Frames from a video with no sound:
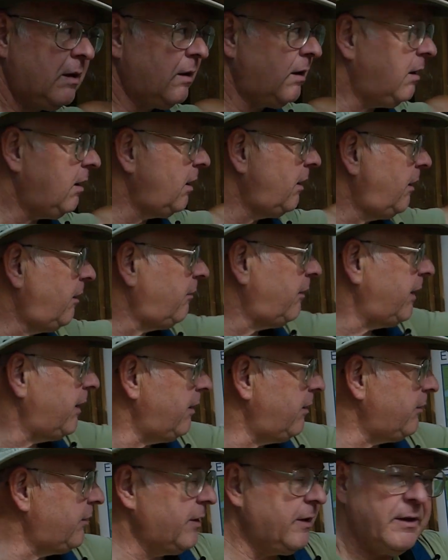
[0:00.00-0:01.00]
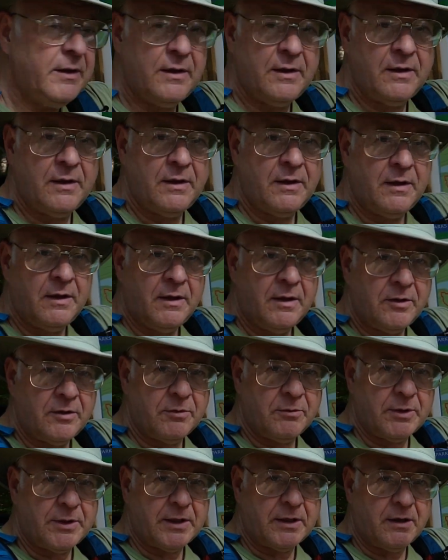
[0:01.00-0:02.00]
all the way around
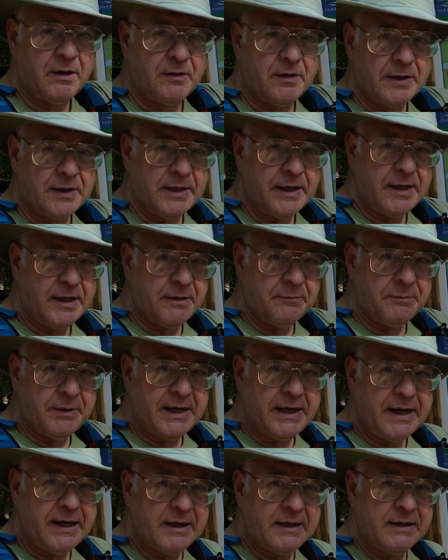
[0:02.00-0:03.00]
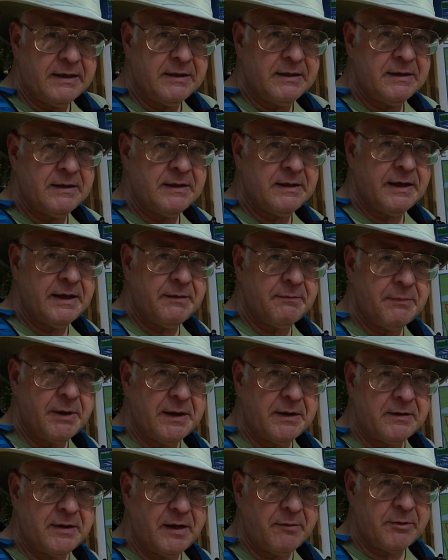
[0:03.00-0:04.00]
to what they call the gut and back, and
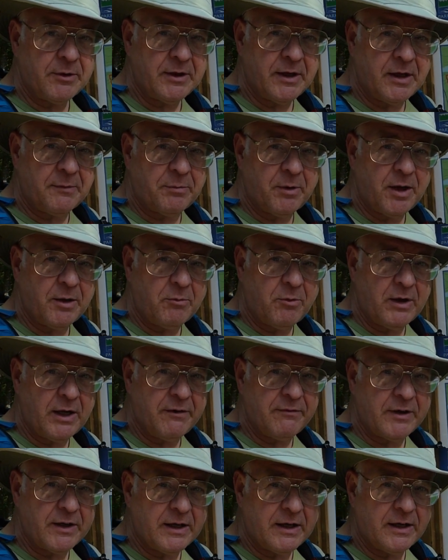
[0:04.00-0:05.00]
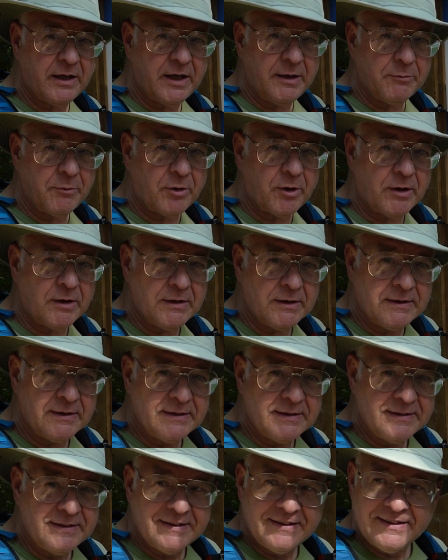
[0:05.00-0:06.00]
by the time we're done I probably won't have a gut anymore,
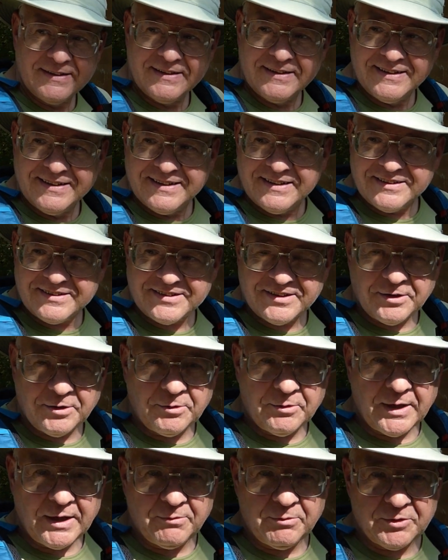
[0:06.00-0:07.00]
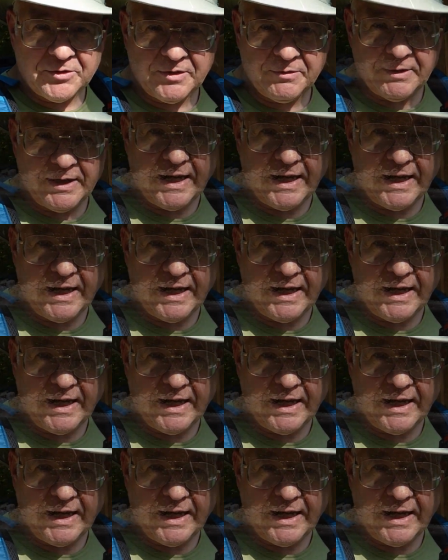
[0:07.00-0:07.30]
so we'll see what